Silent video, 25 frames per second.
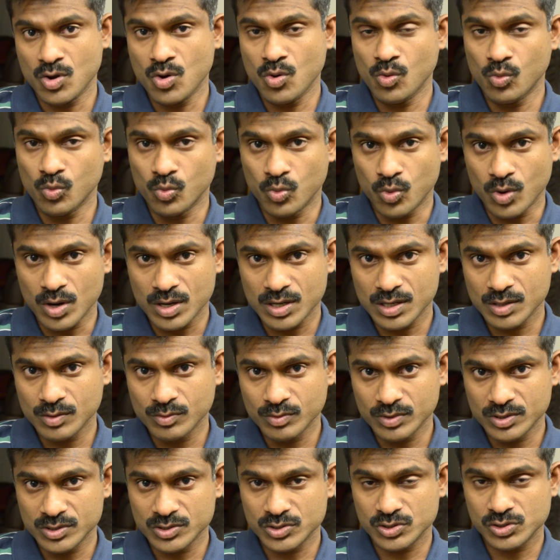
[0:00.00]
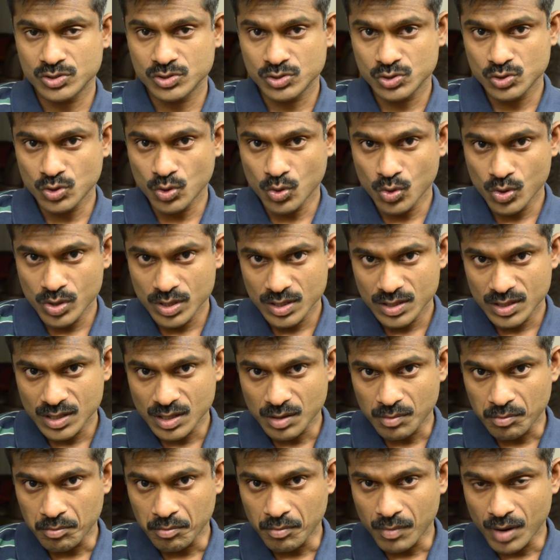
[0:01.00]
whatever is stored in the
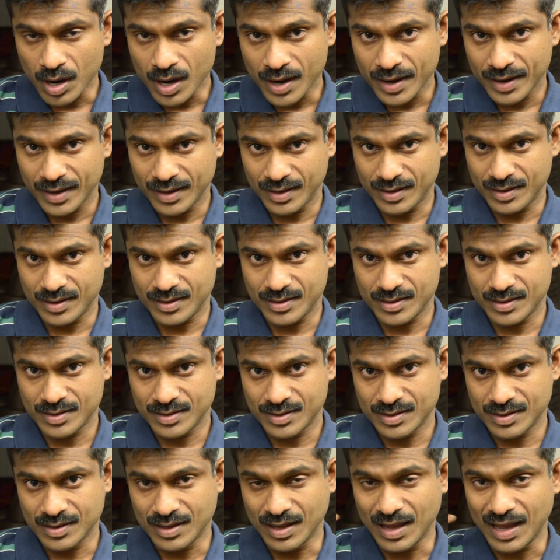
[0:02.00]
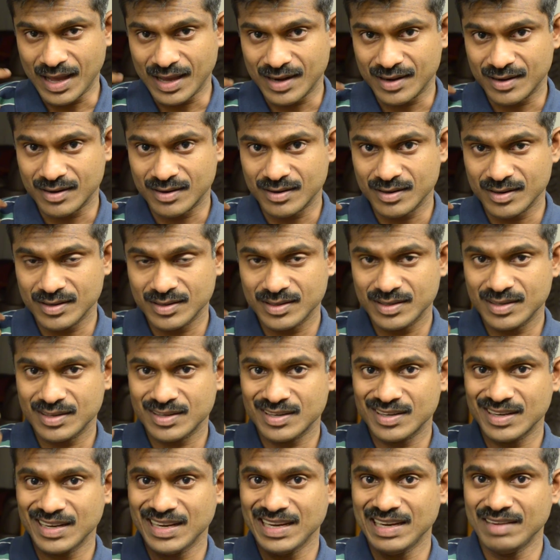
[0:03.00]
mind and
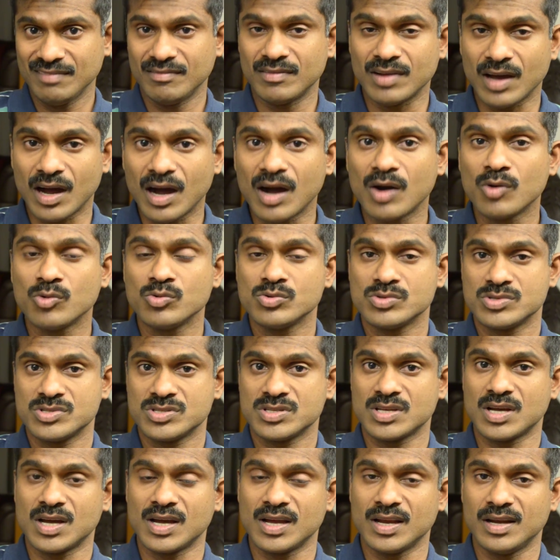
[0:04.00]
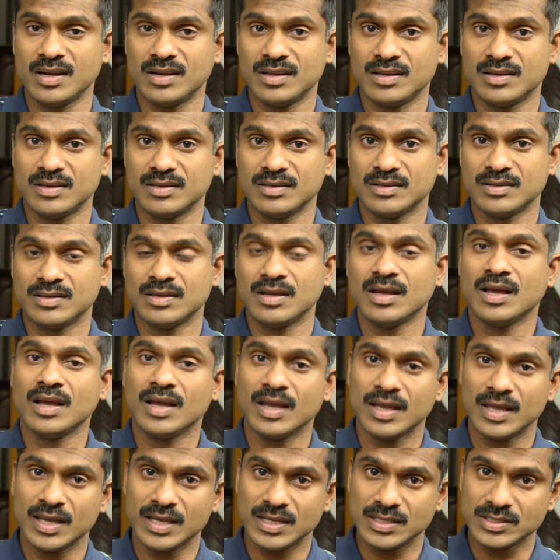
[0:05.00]
retrieved outside
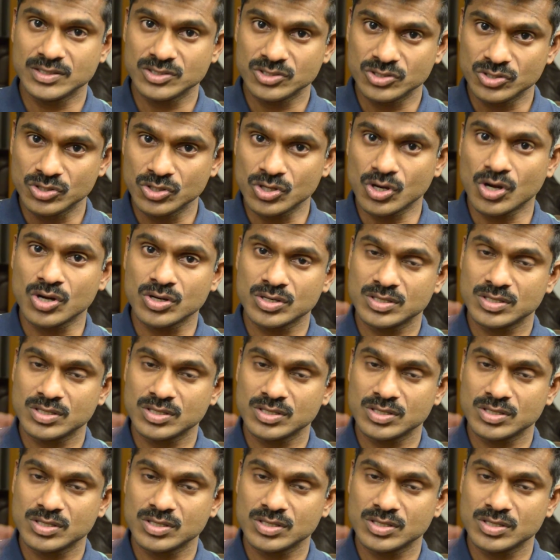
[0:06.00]
is not